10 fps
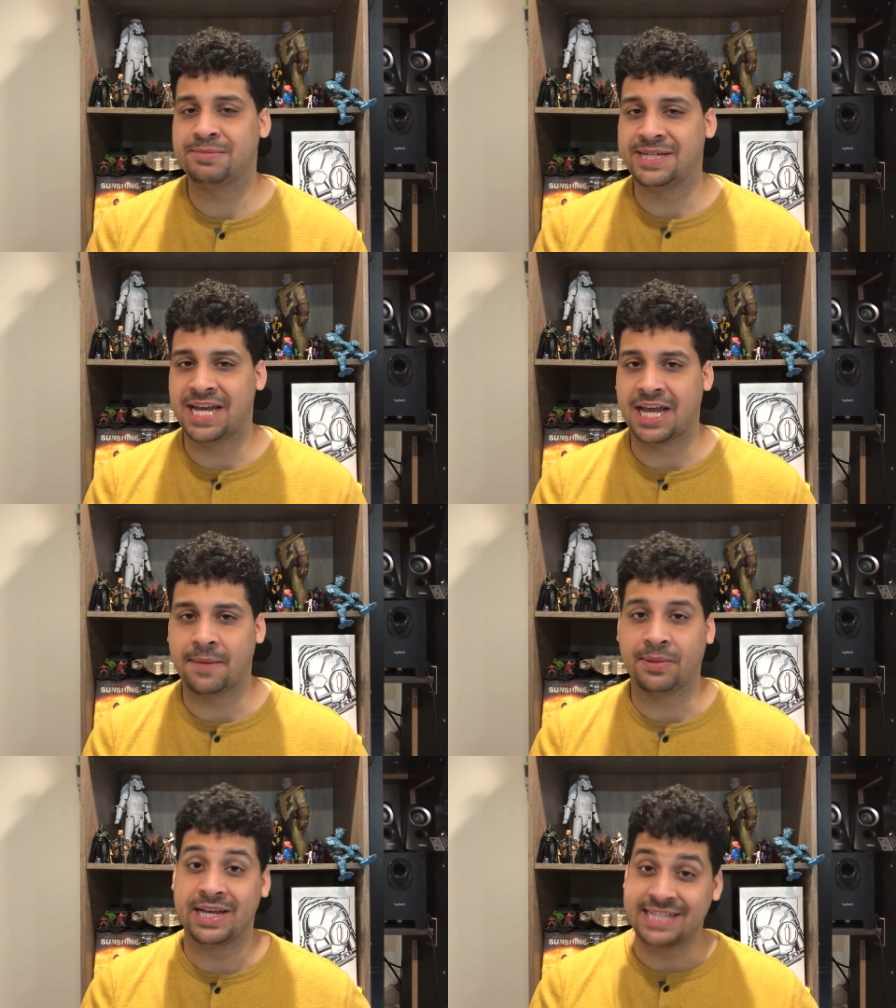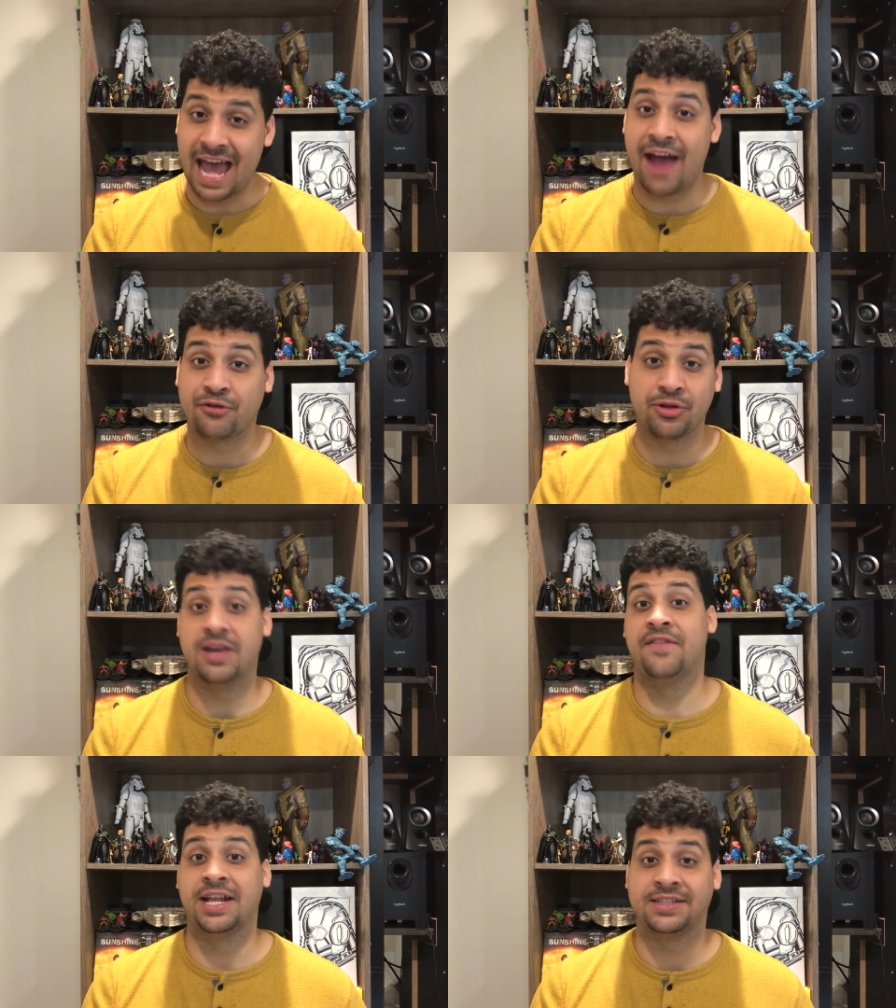be taking place after the
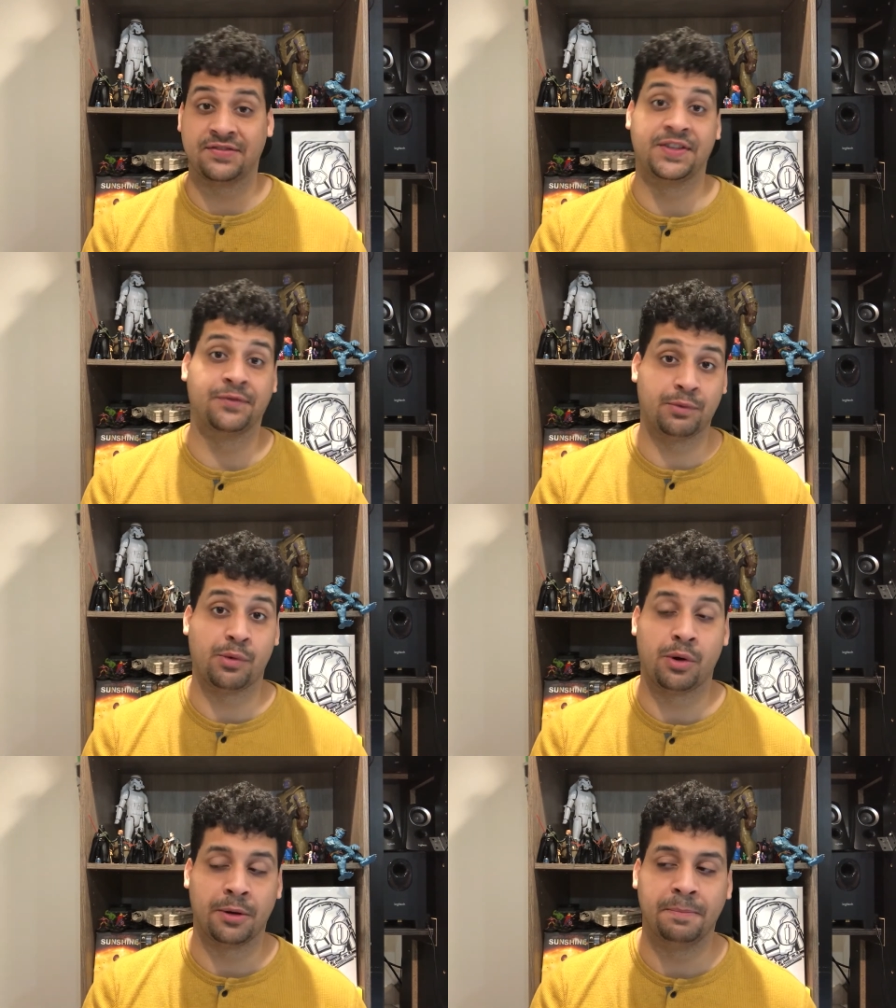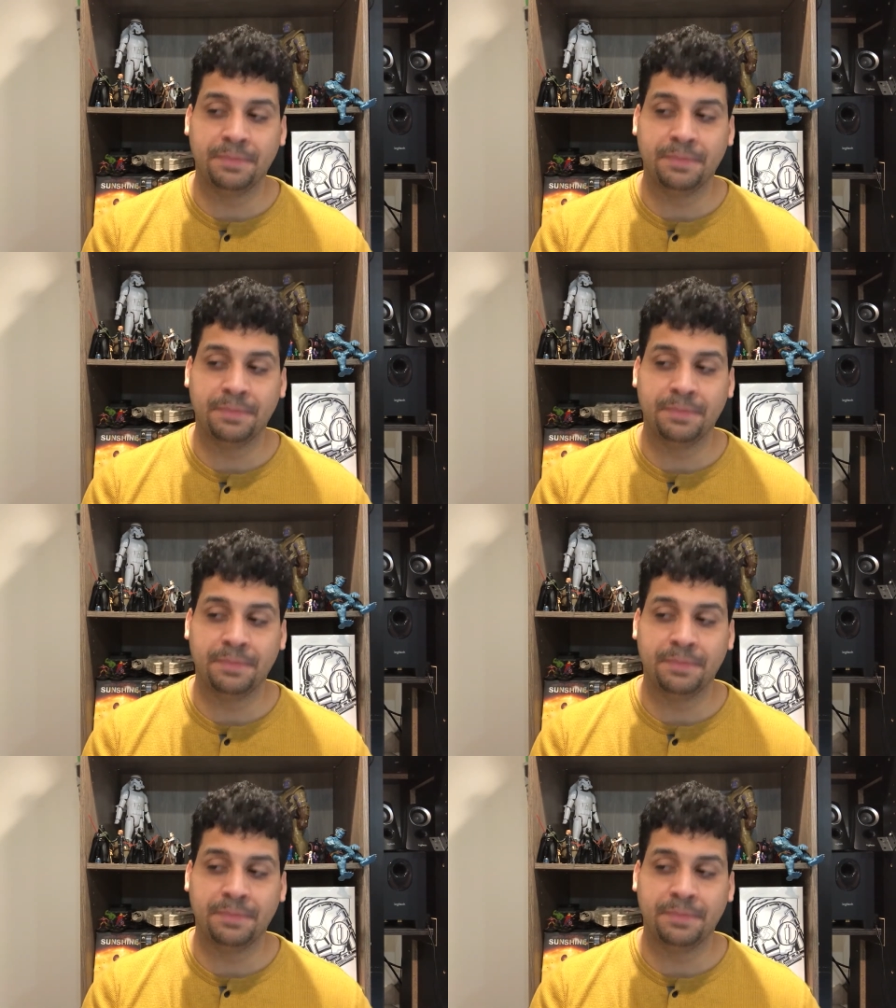events of Civil War.